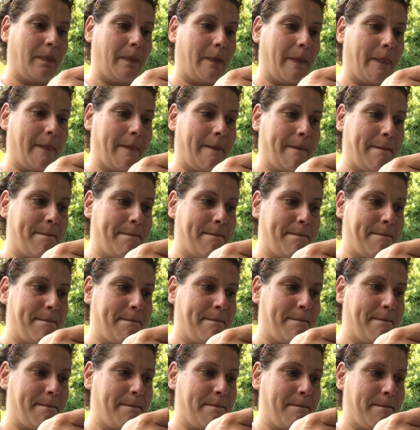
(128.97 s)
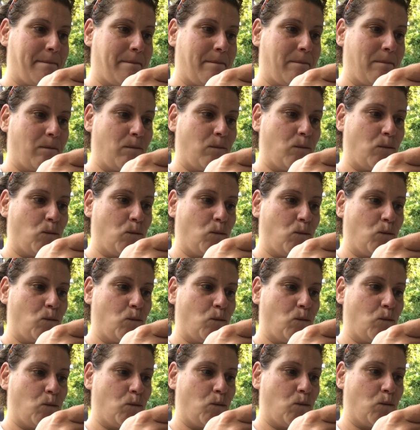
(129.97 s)

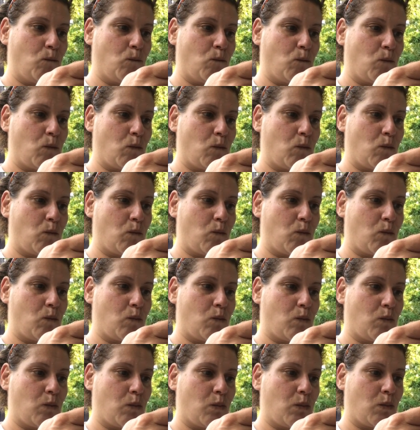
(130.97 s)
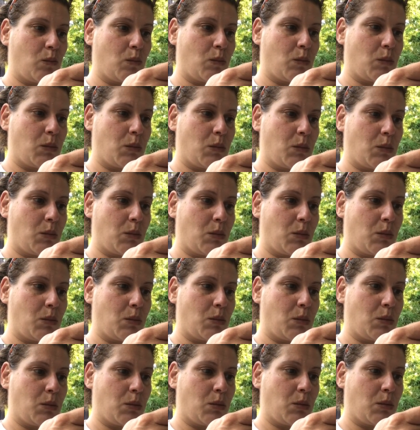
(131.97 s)

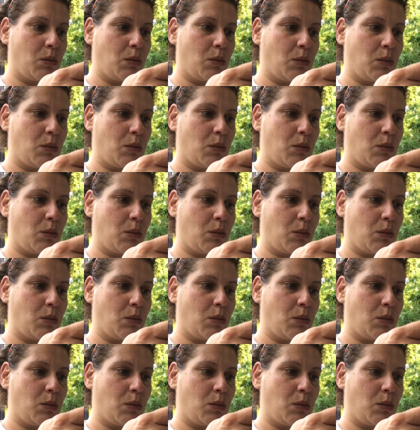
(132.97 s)
No one is speaking in this clip.